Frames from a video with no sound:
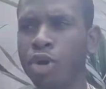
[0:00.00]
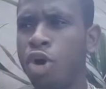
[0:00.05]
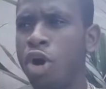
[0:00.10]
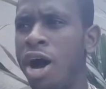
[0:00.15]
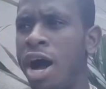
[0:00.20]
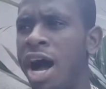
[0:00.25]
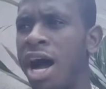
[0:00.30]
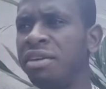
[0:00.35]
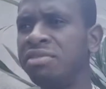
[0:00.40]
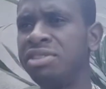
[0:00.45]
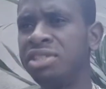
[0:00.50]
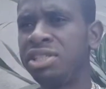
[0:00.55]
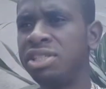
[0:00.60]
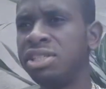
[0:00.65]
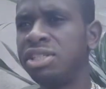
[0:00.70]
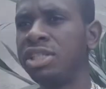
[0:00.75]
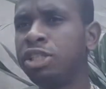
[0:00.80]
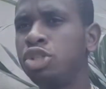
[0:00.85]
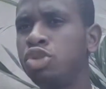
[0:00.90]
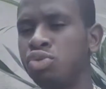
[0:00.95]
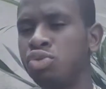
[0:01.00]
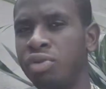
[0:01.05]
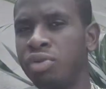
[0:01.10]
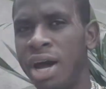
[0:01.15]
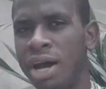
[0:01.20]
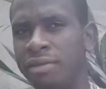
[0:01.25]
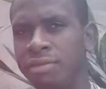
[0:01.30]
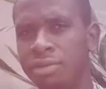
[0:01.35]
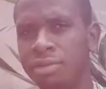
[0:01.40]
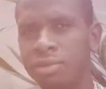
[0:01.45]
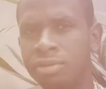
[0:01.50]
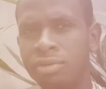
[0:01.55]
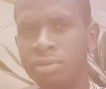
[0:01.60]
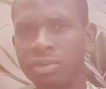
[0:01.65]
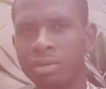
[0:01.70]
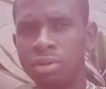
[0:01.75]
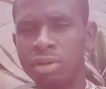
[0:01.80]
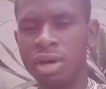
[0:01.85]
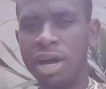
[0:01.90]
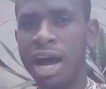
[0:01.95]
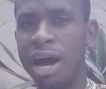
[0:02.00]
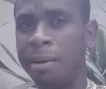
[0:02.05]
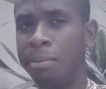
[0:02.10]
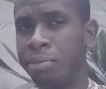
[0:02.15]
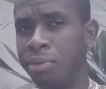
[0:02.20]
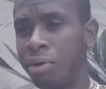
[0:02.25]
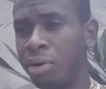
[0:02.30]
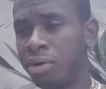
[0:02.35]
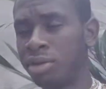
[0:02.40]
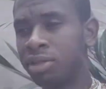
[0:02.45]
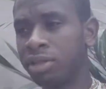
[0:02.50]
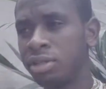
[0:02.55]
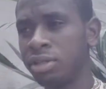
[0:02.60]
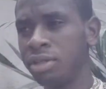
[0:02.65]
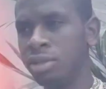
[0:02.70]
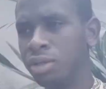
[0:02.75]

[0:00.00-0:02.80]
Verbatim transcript: you all have seasons to travel abroad.